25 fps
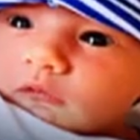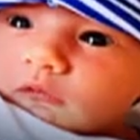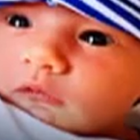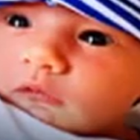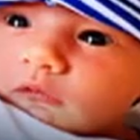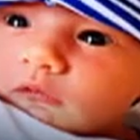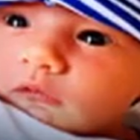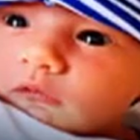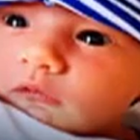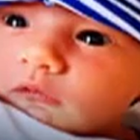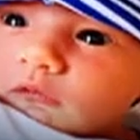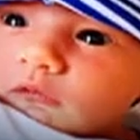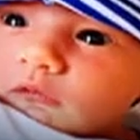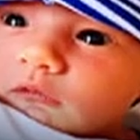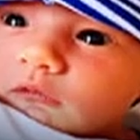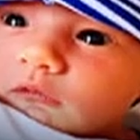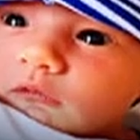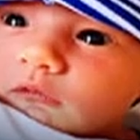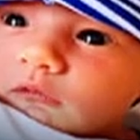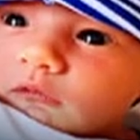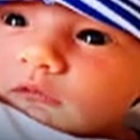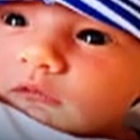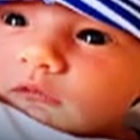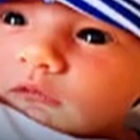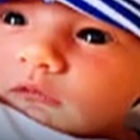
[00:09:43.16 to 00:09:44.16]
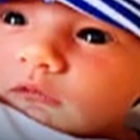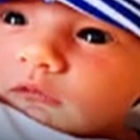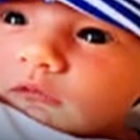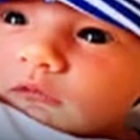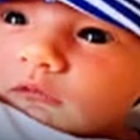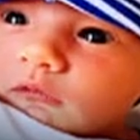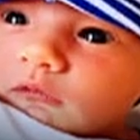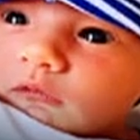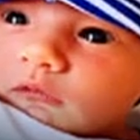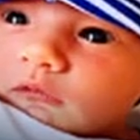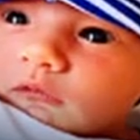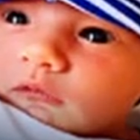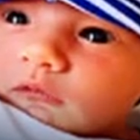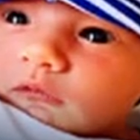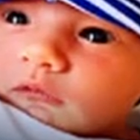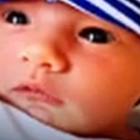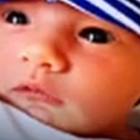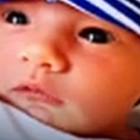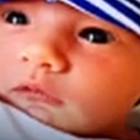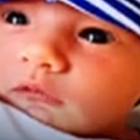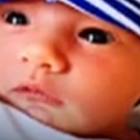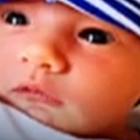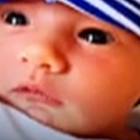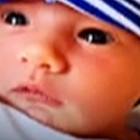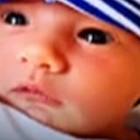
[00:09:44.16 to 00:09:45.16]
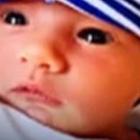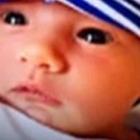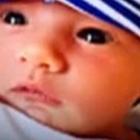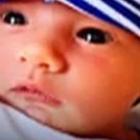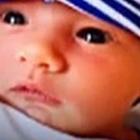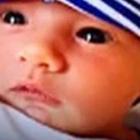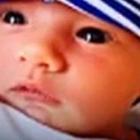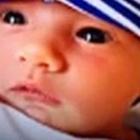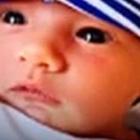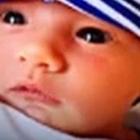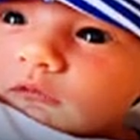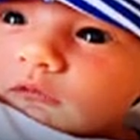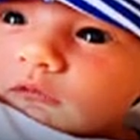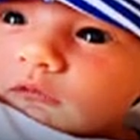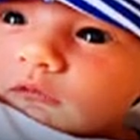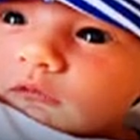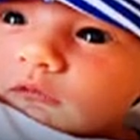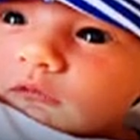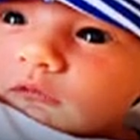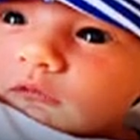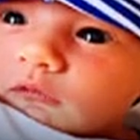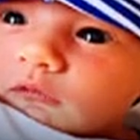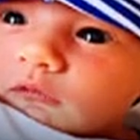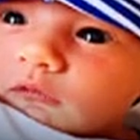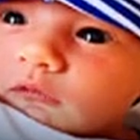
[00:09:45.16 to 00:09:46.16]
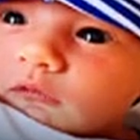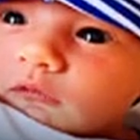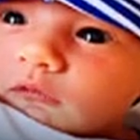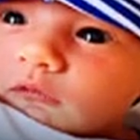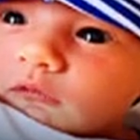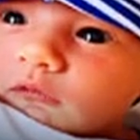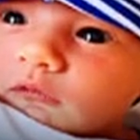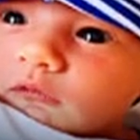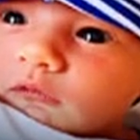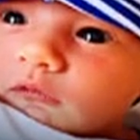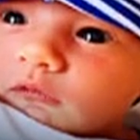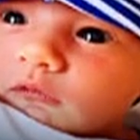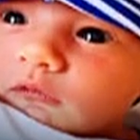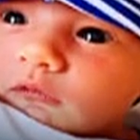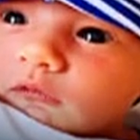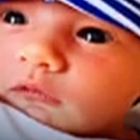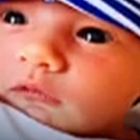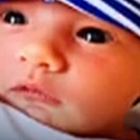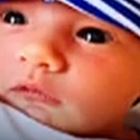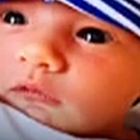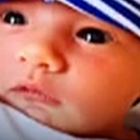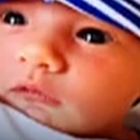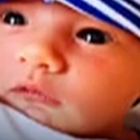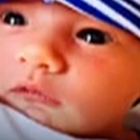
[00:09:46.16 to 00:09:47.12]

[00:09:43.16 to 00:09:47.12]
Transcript: (not speaking)